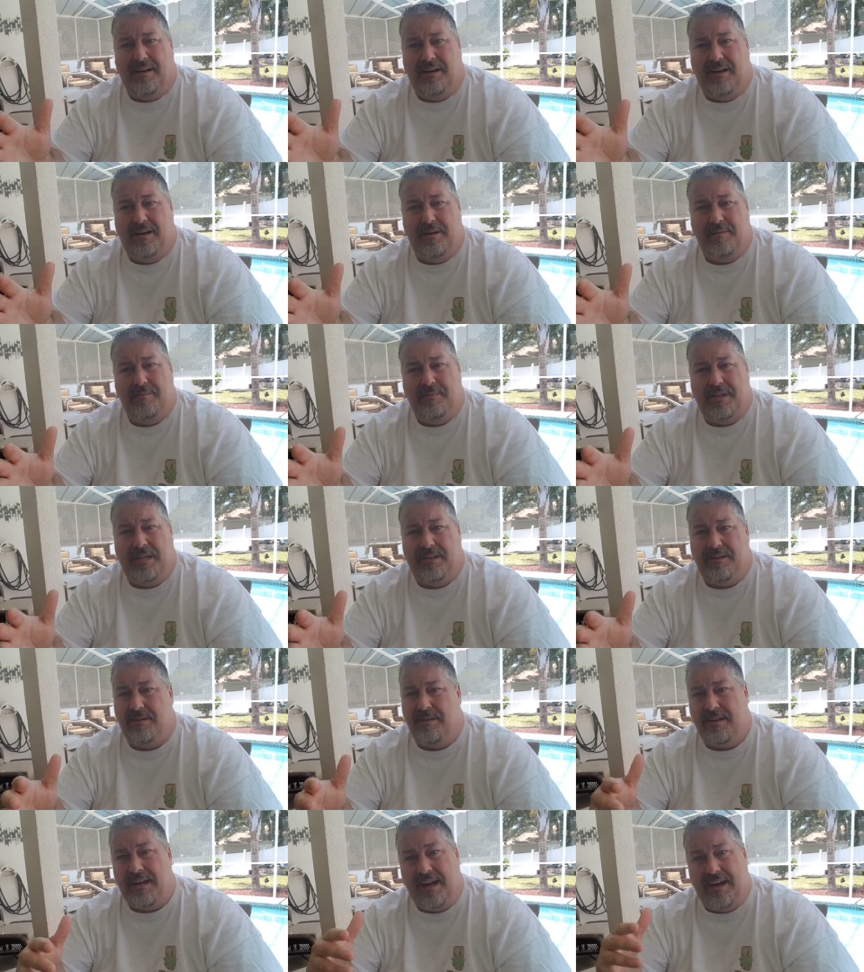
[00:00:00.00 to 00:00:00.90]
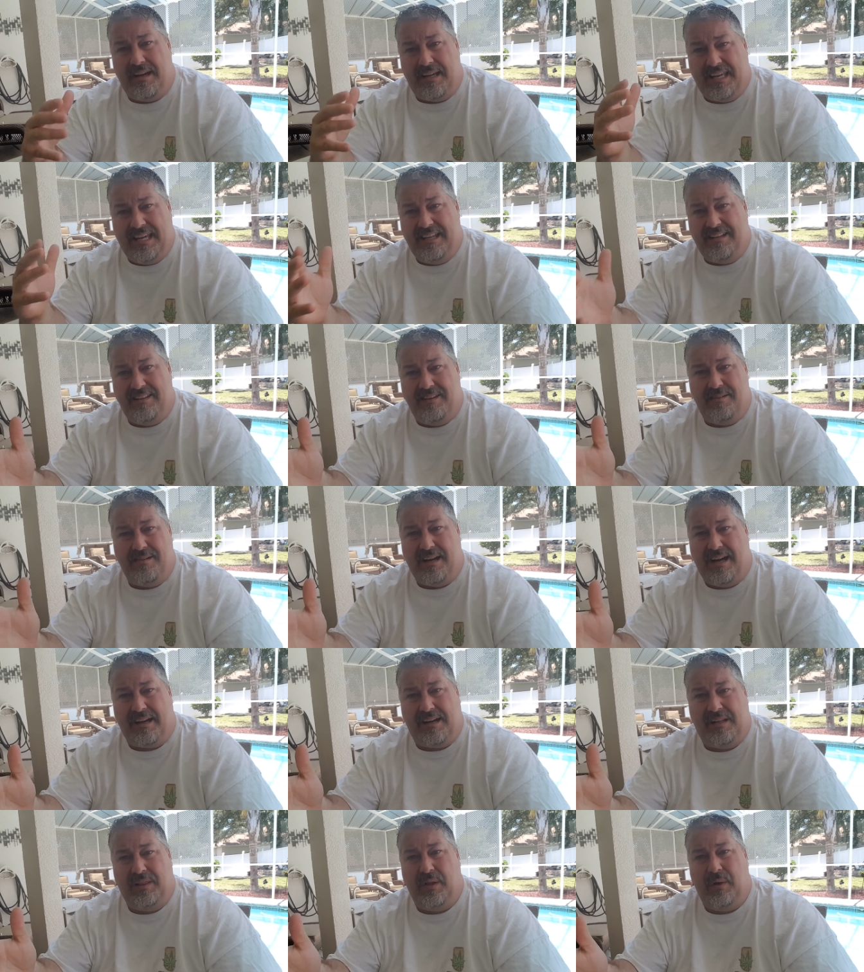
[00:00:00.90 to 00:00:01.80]
And they're
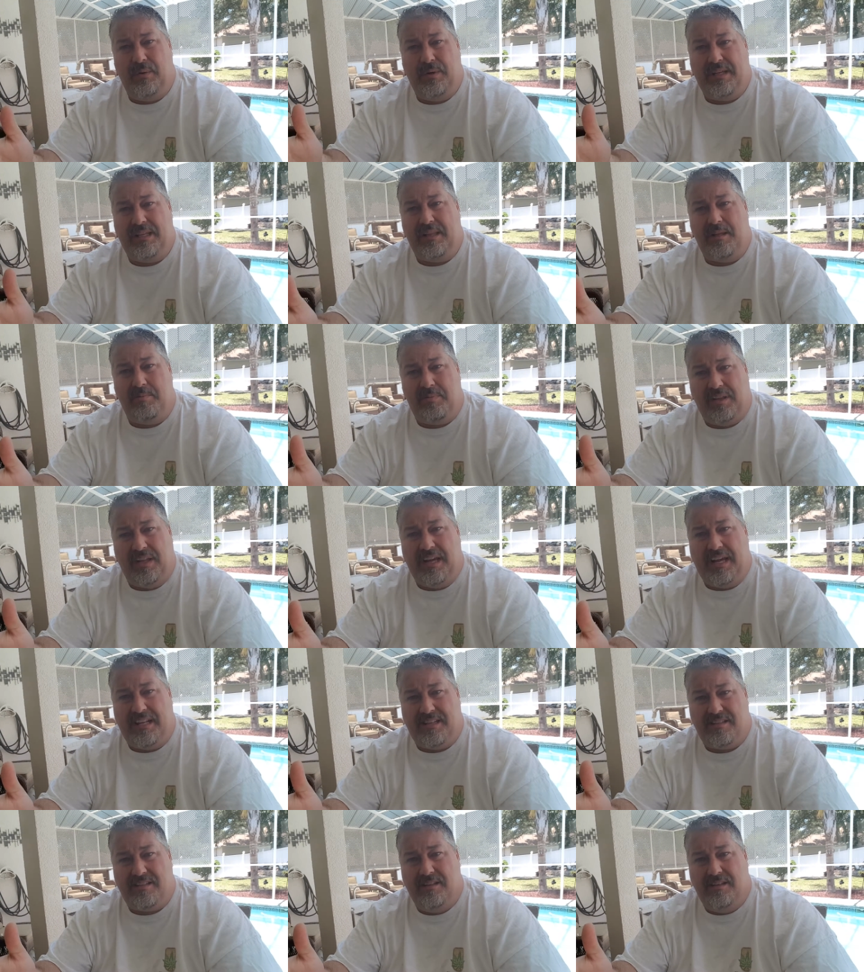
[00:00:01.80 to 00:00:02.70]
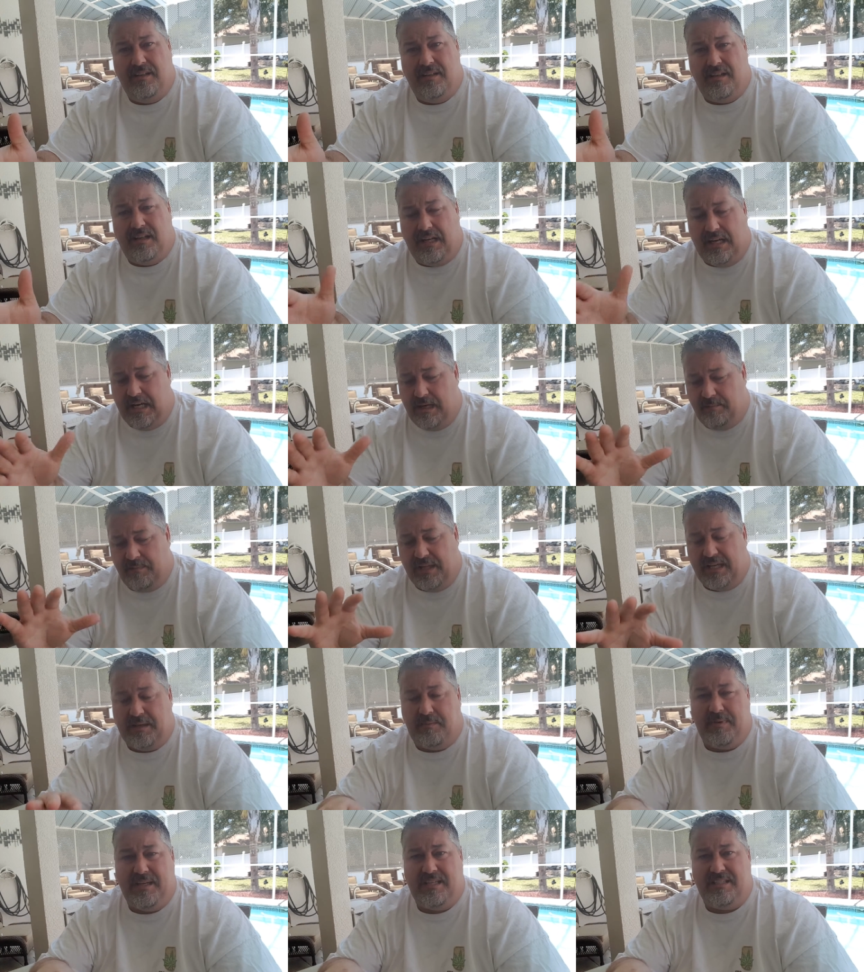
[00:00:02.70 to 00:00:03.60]
not cloning the plants
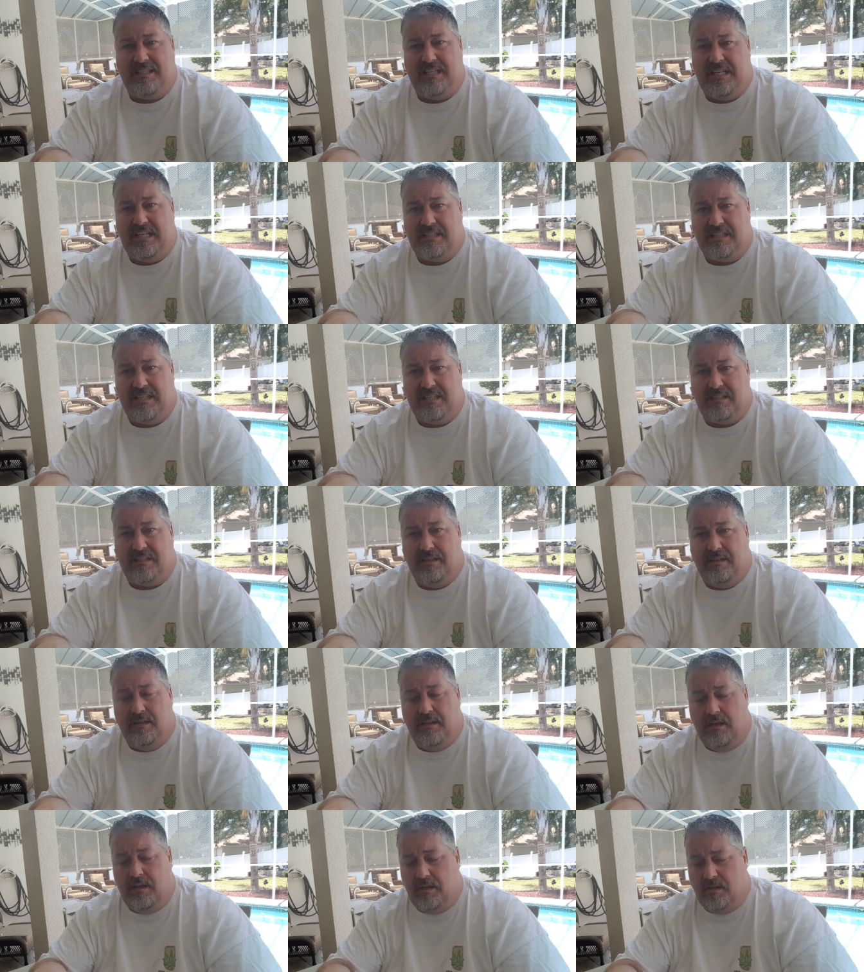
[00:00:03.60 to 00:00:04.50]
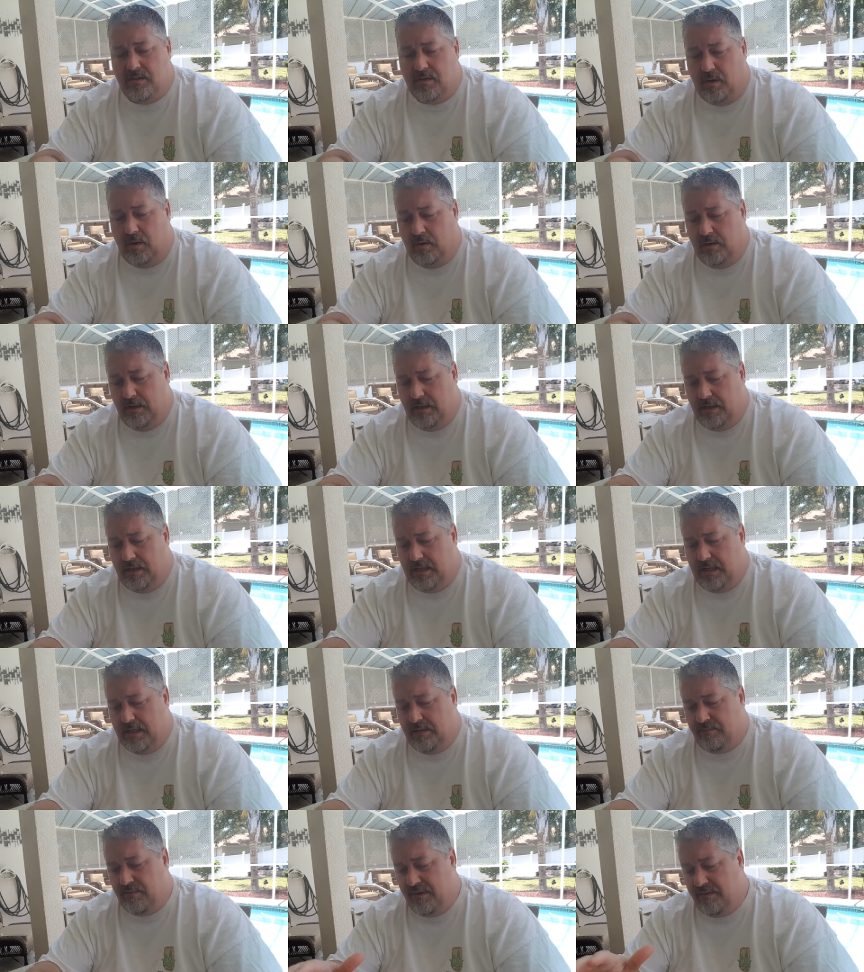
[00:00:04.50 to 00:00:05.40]
like Bee's Knees is. So
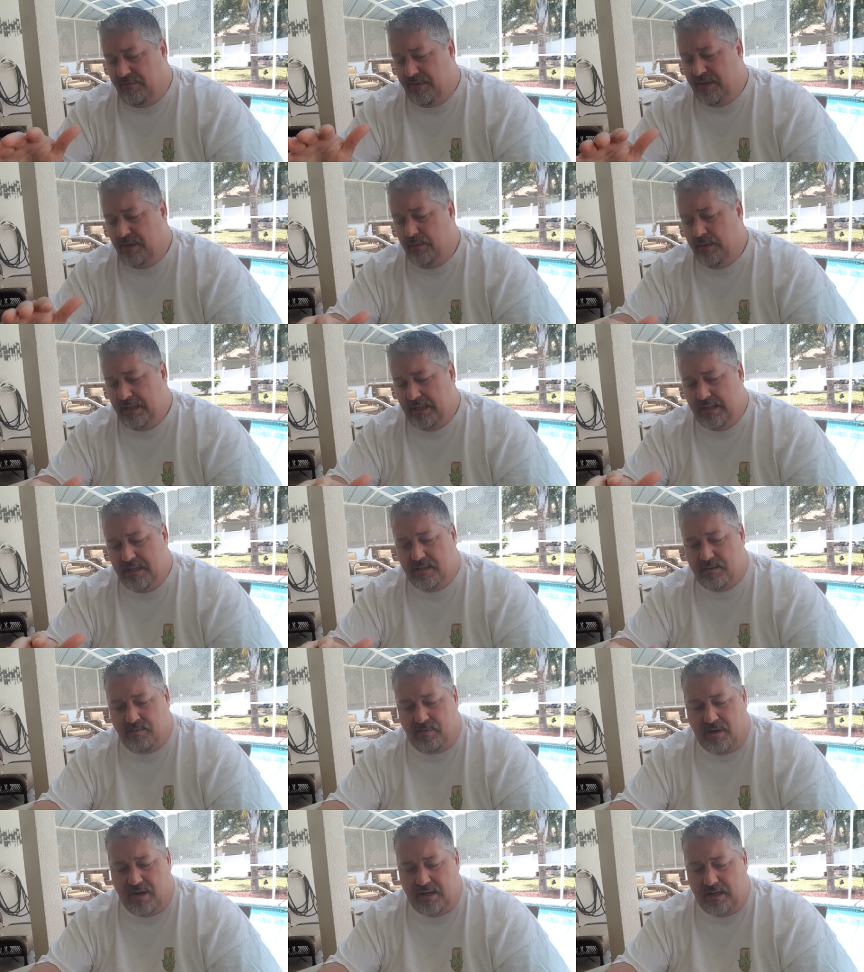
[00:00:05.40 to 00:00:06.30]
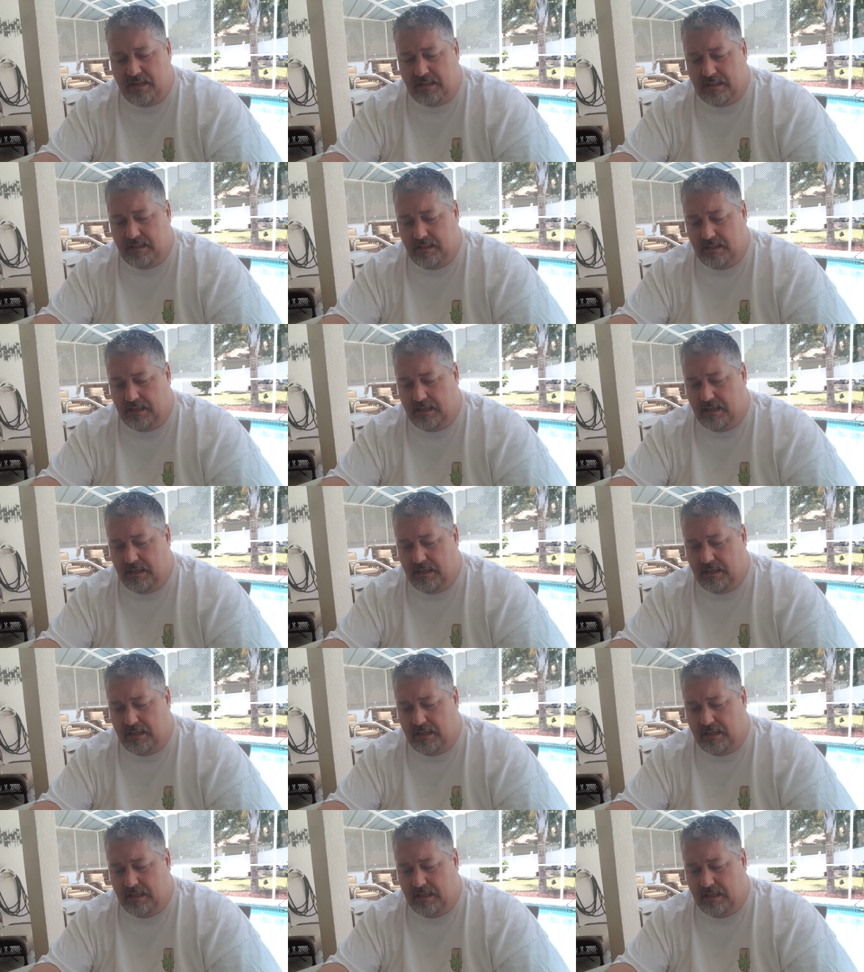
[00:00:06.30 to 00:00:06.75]
in reviewing this product,